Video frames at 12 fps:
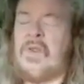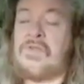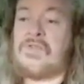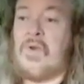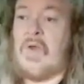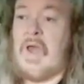
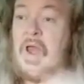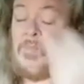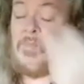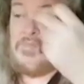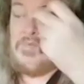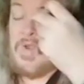So
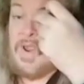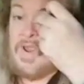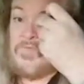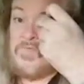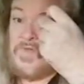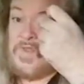I'm
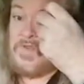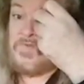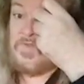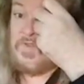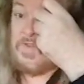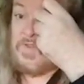praying for
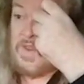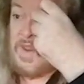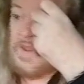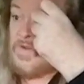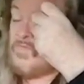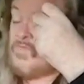this the, the
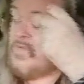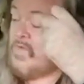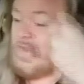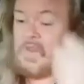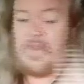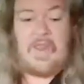
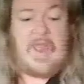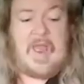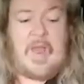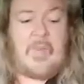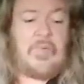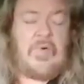infilling, the
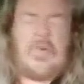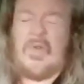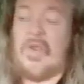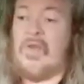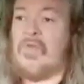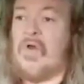
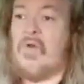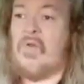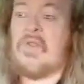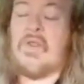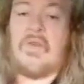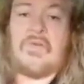outpouring of the
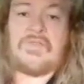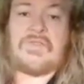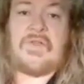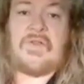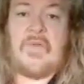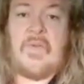Holy Ghost,
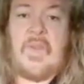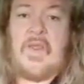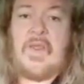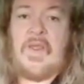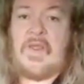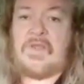you know,
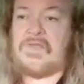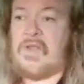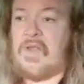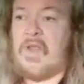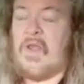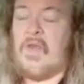is
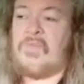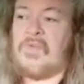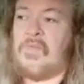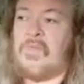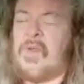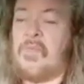going to come
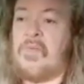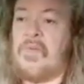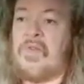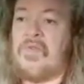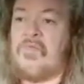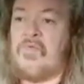to people
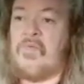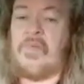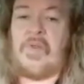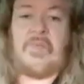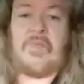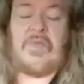and through
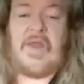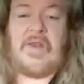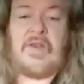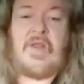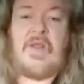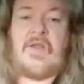people that
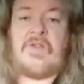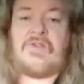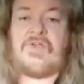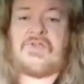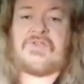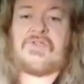
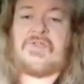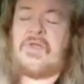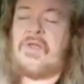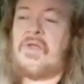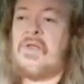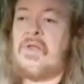just
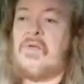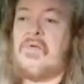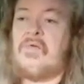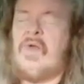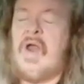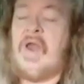
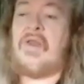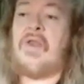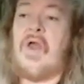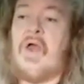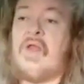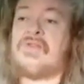cry to
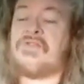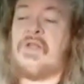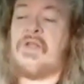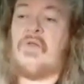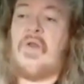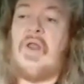God and say,
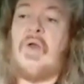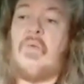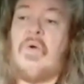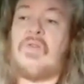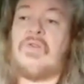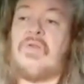Lord, I
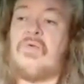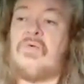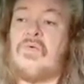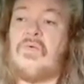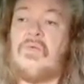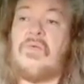want you,
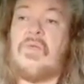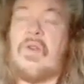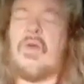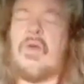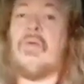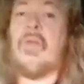you
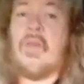know?